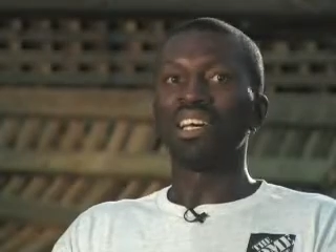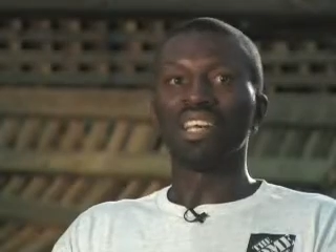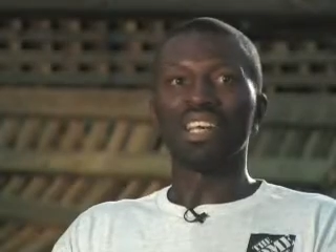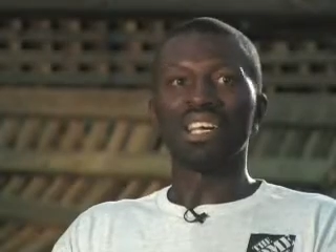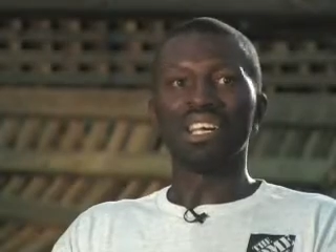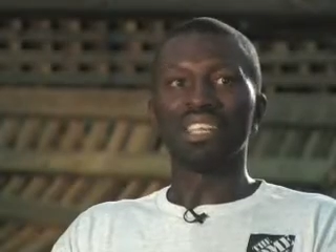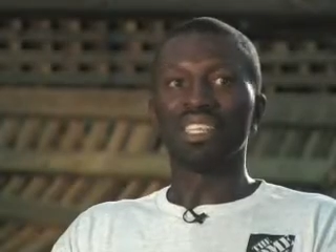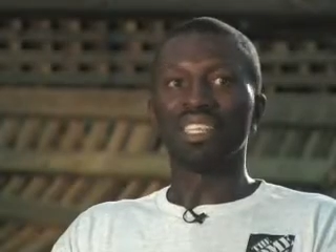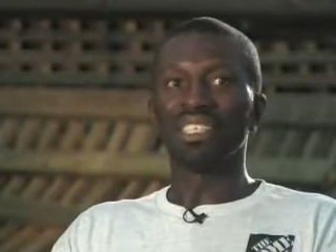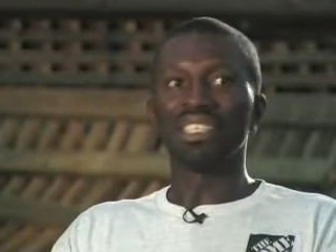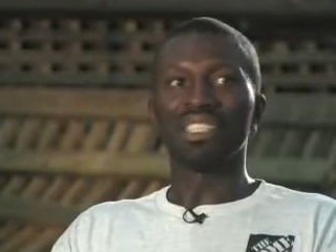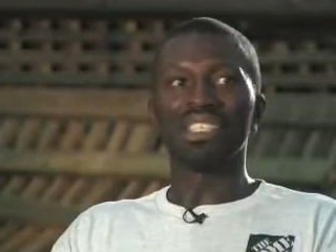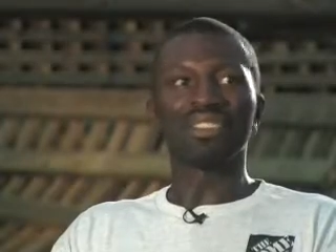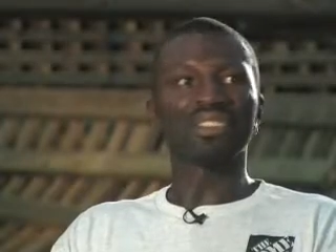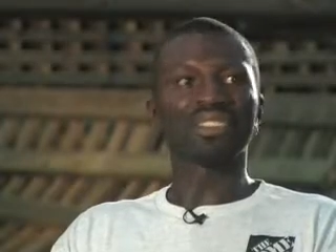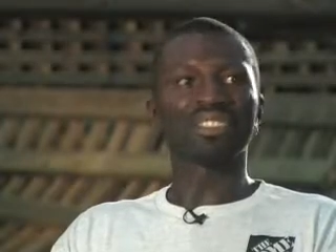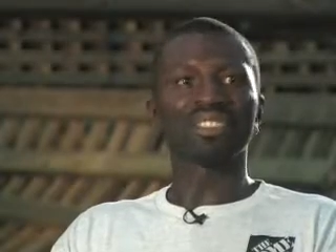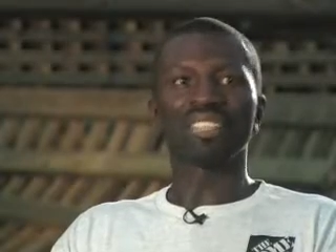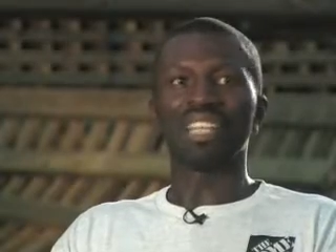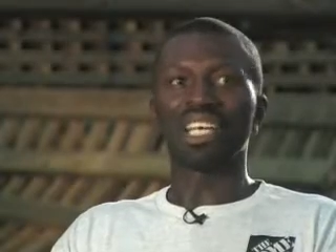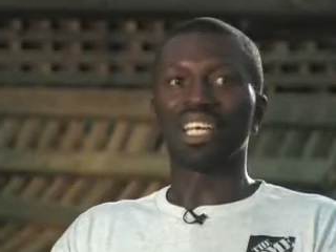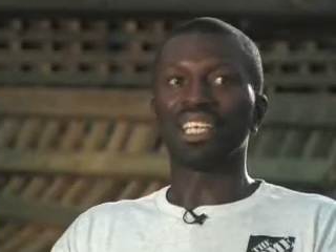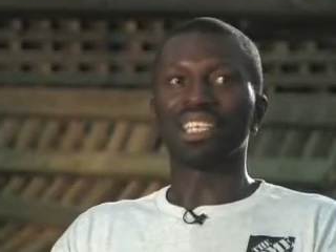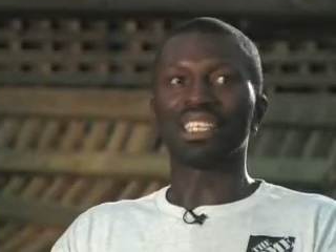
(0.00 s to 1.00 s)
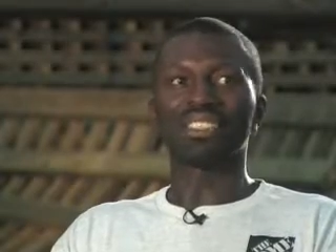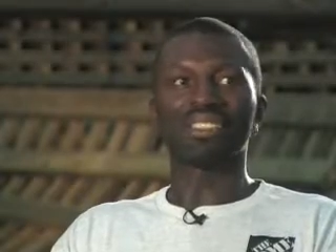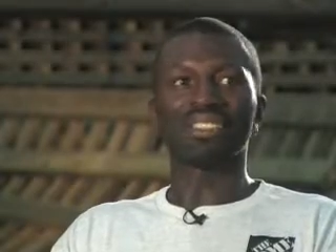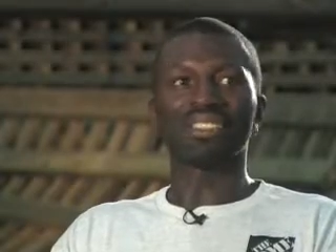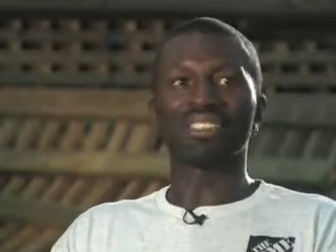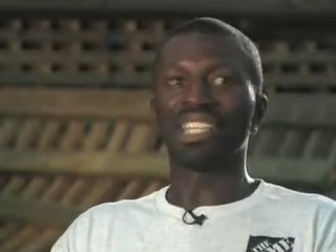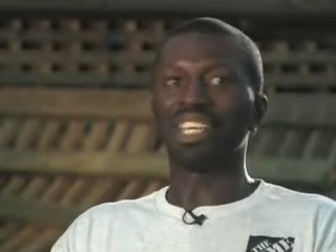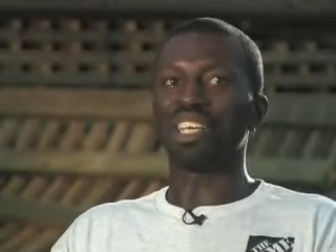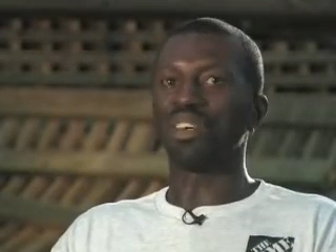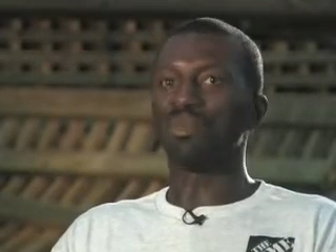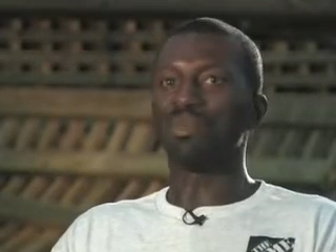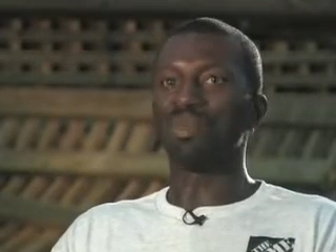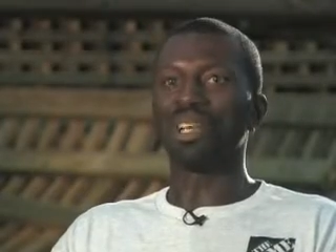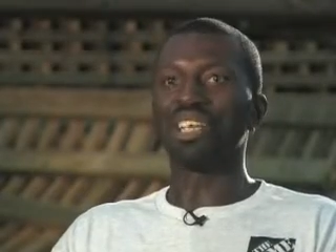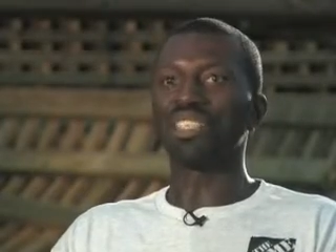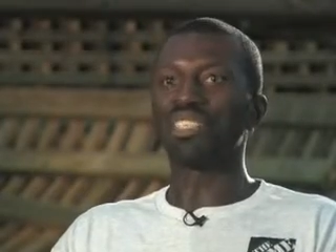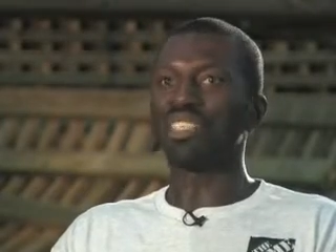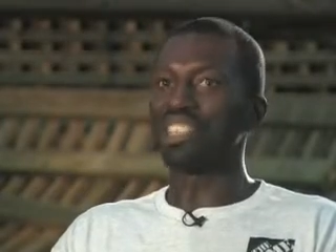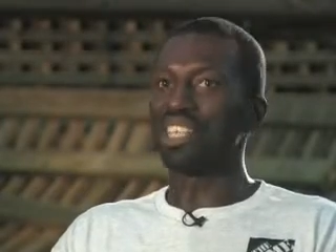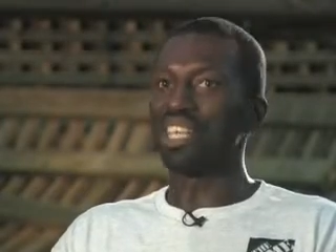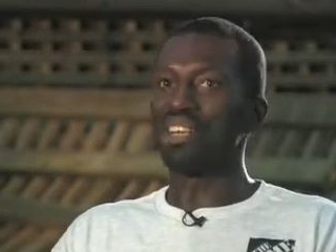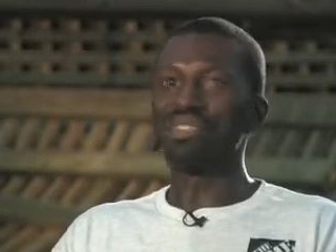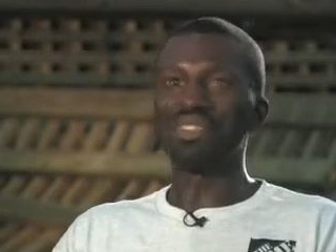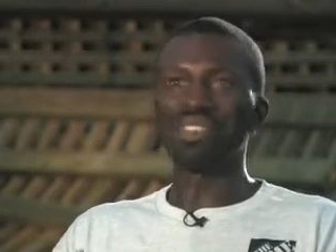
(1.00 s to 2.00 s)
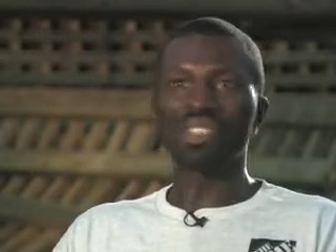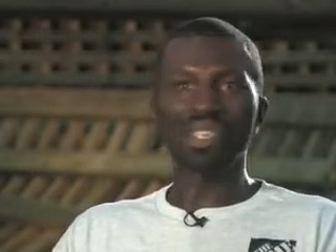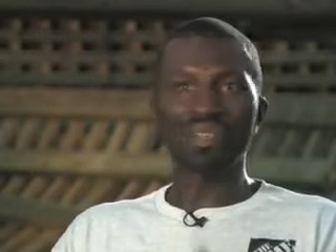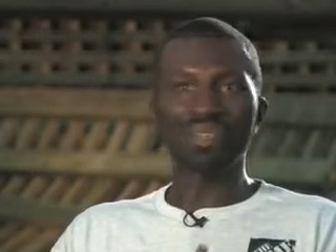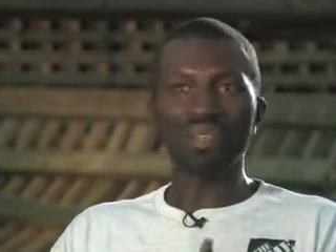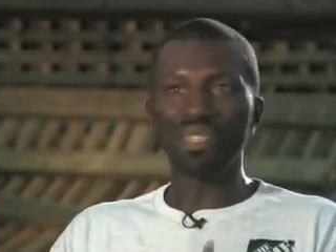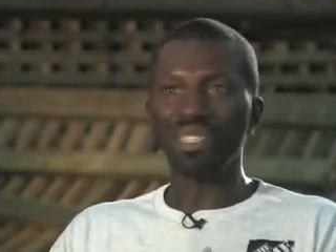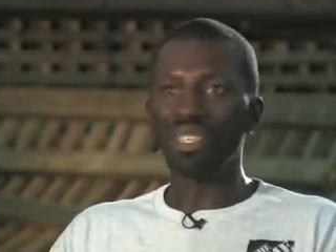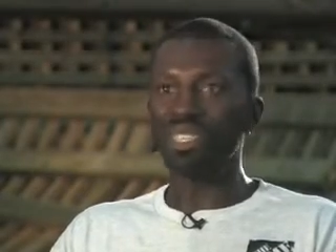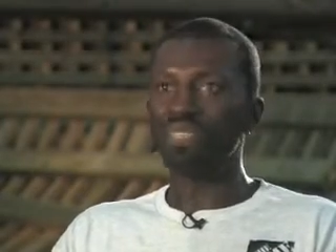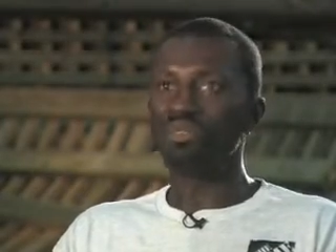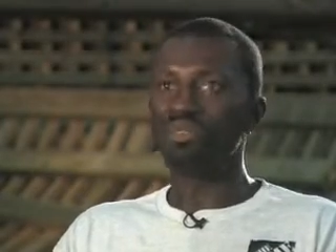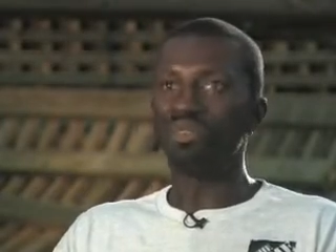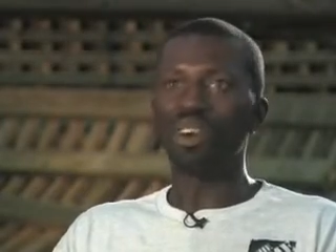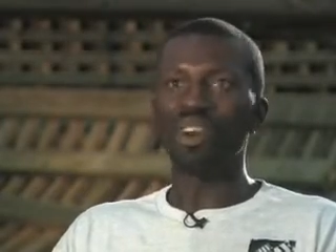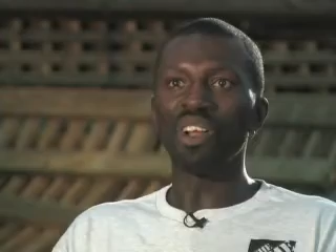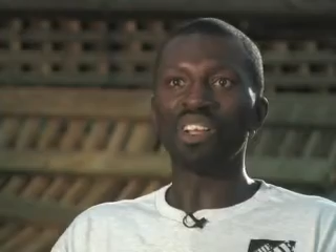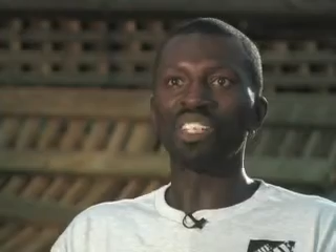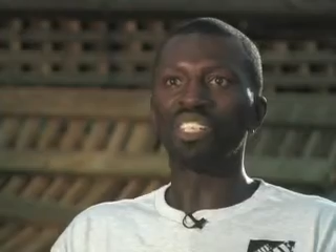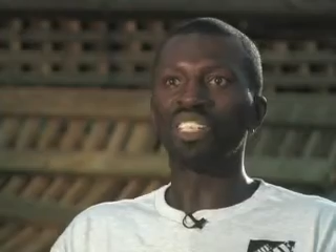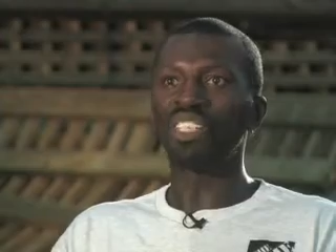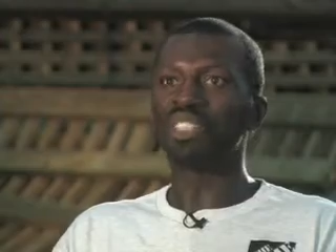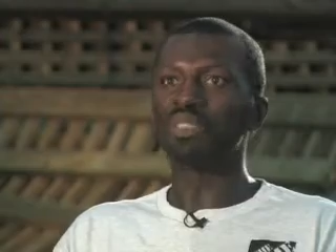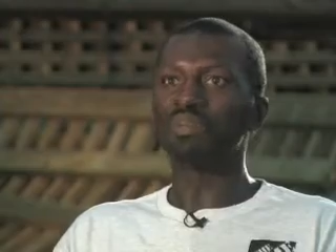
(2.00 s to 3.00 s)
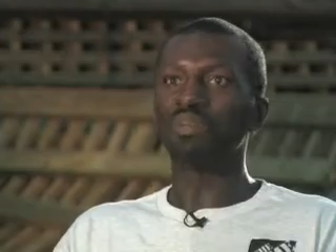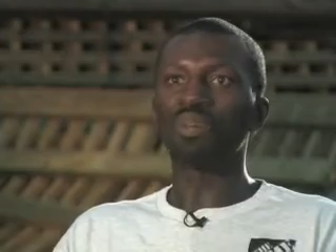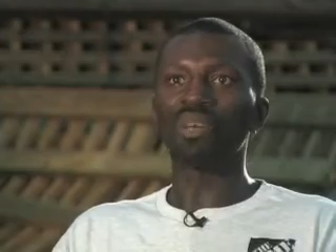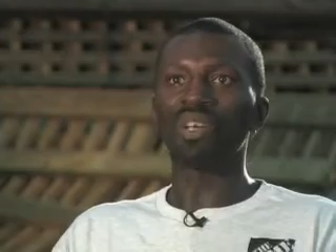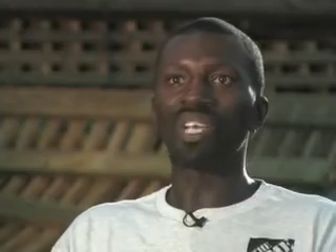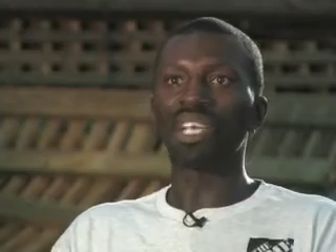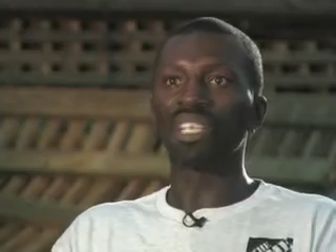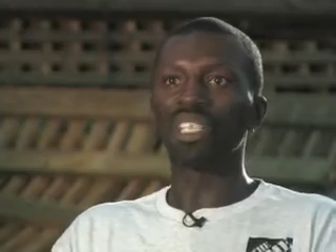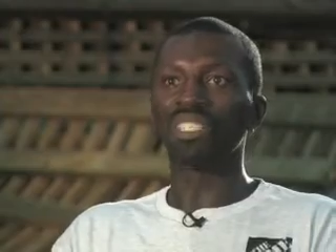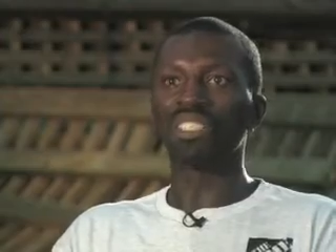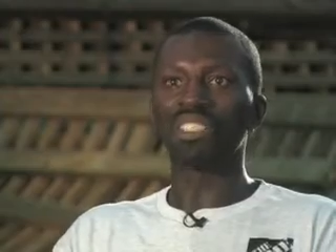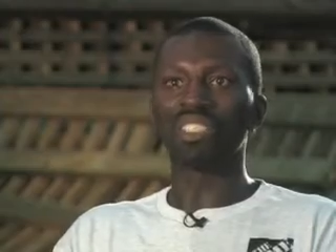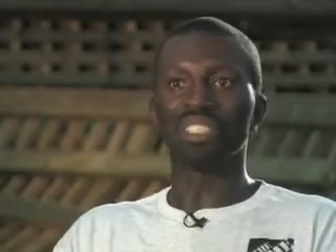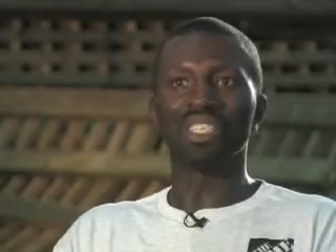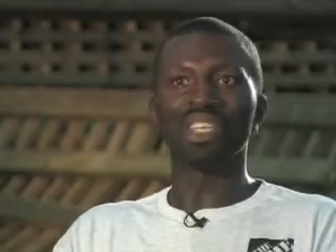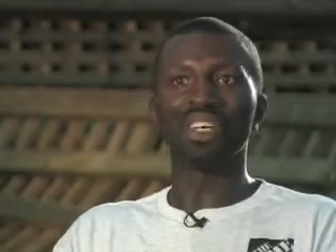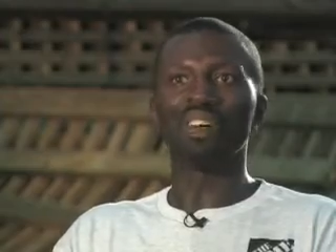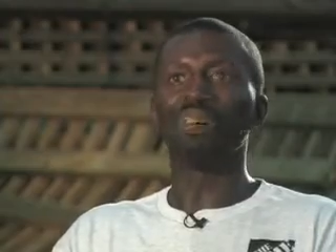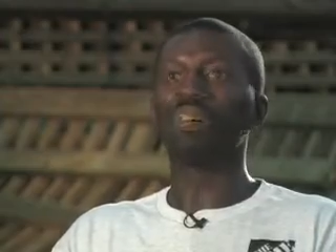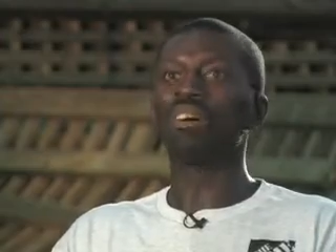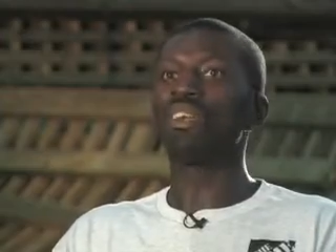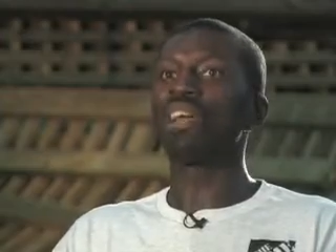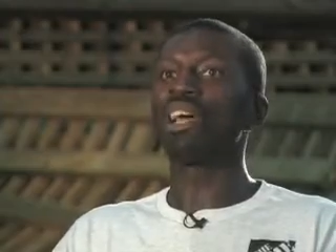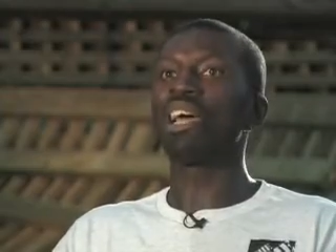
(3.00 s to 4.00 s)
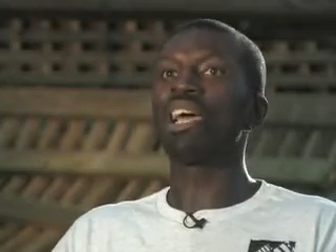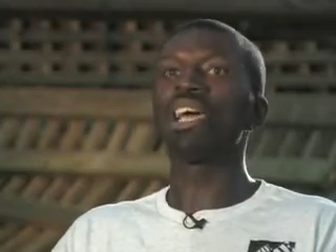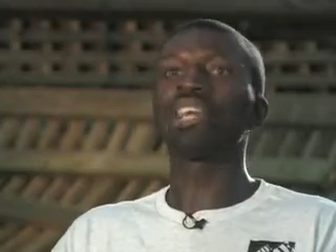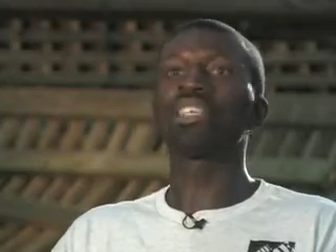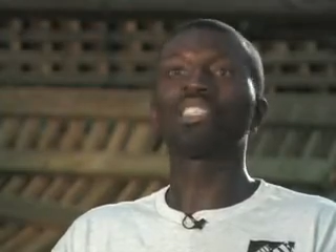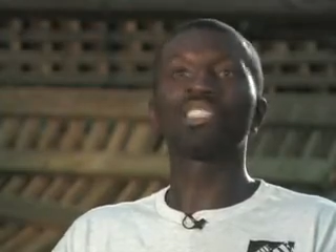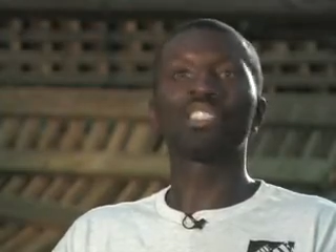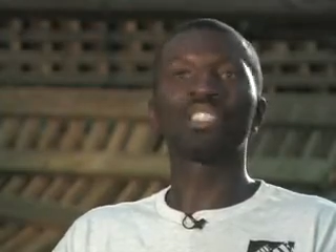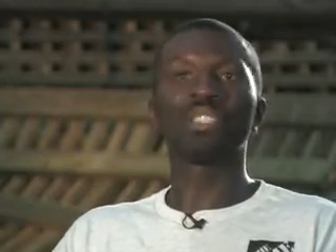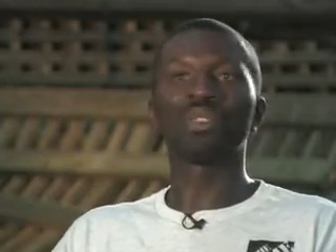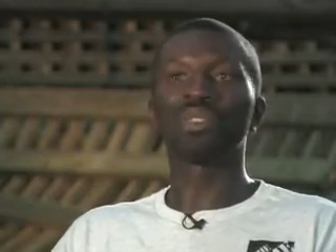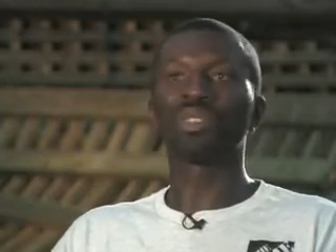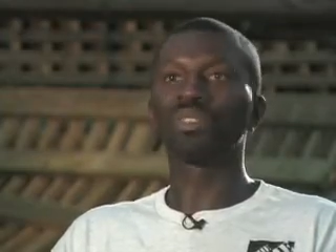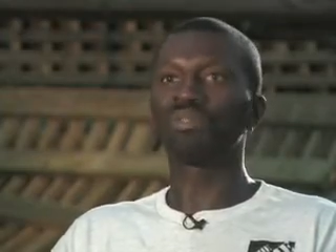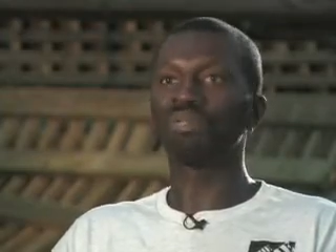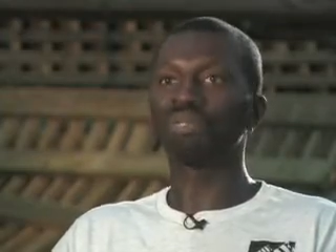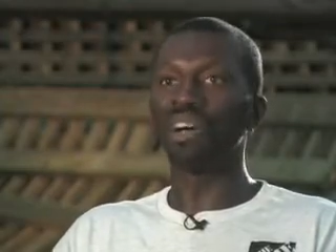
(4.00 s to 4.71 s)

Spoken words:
And it was like a blessing. Everything was just falling into place. You know, all I had to do was